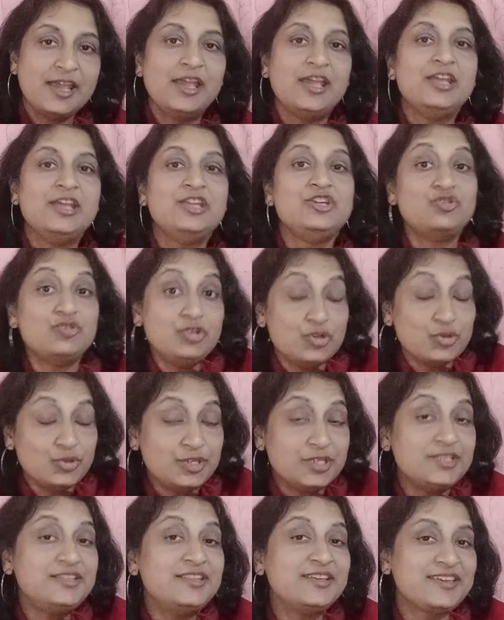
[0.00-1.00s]

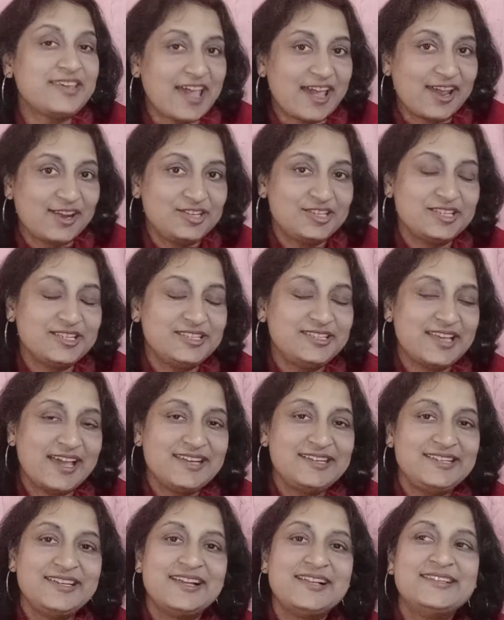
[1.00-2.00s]
introduces the characters
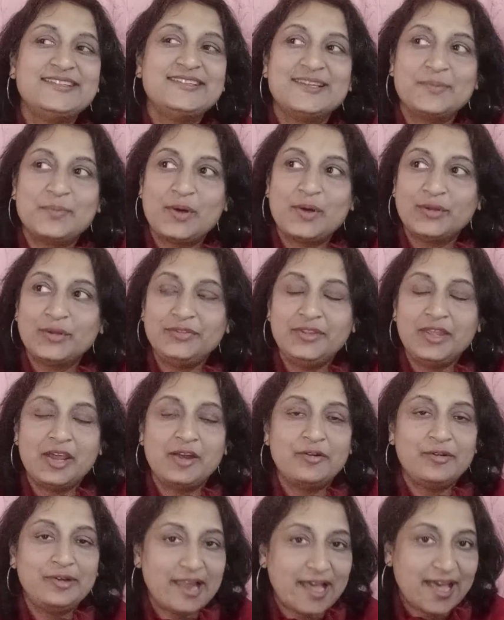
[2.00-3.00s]
and tells about
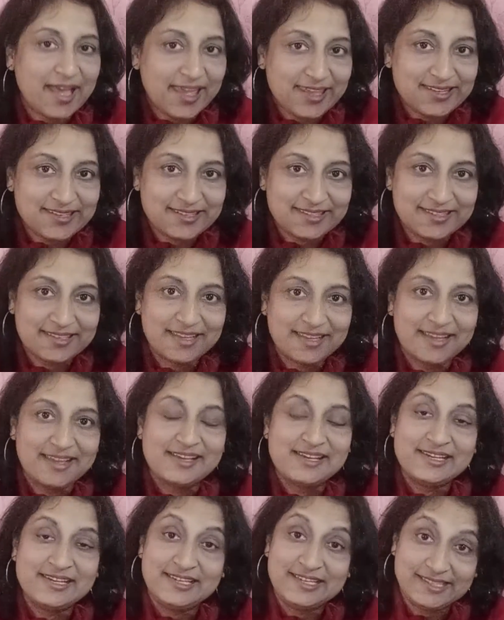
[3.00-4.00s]
their likes,
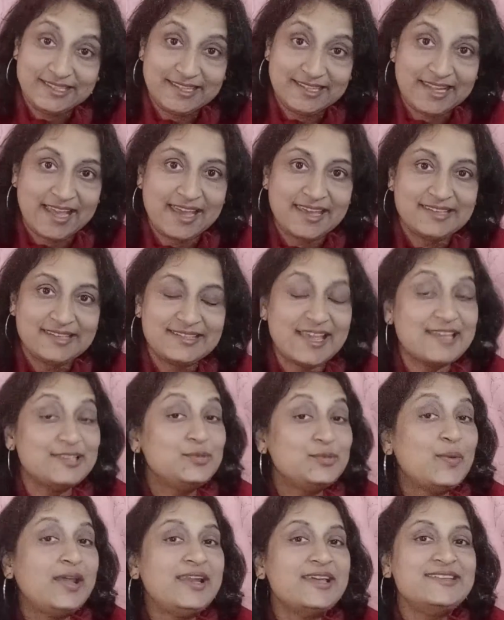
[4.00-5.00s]
dislikes,
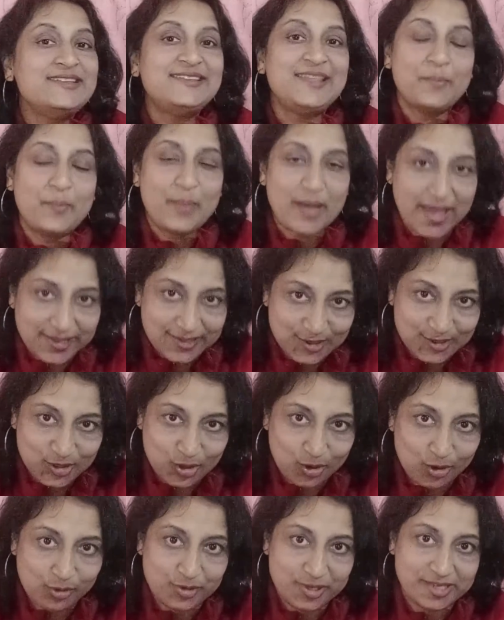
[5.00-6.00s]
as well as their
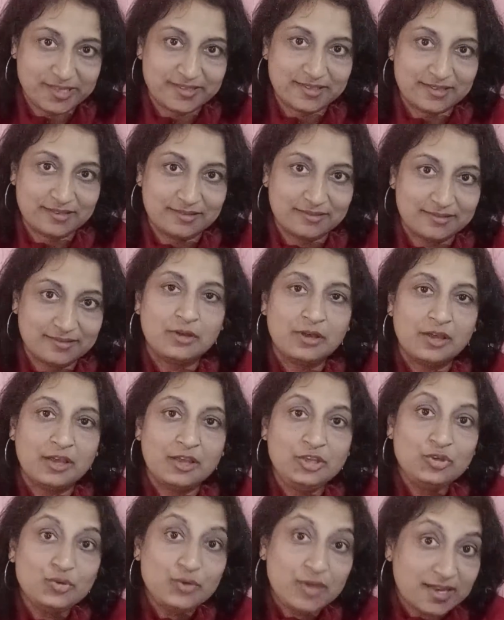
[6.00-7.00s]
backstories.
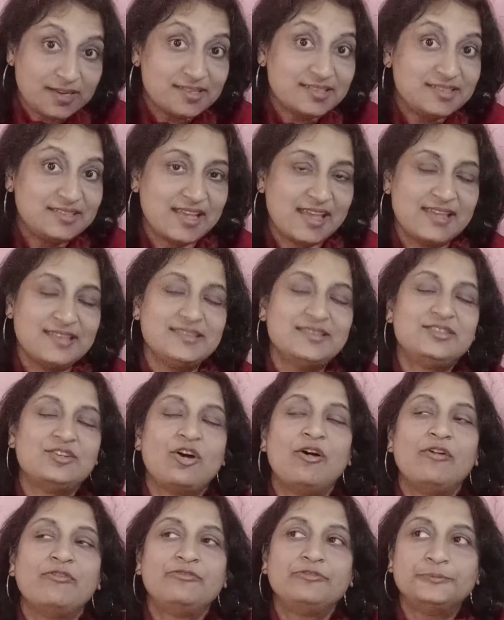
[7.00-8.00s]
You get a sense
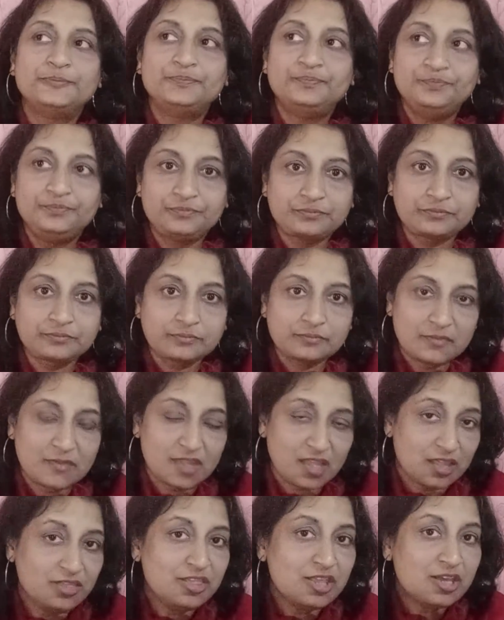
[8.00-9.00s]
of
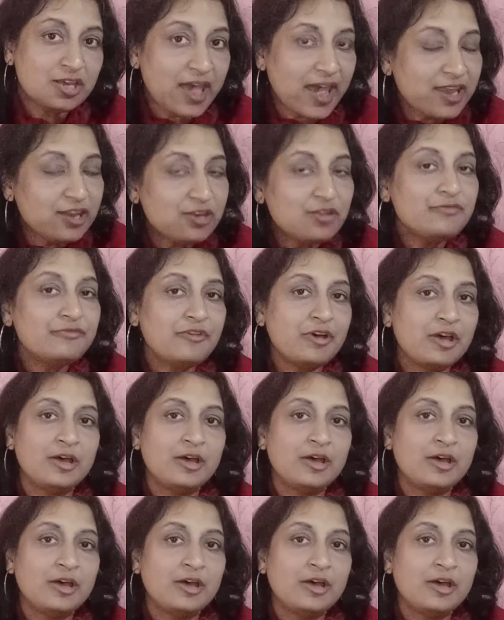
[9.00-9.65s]
the kind of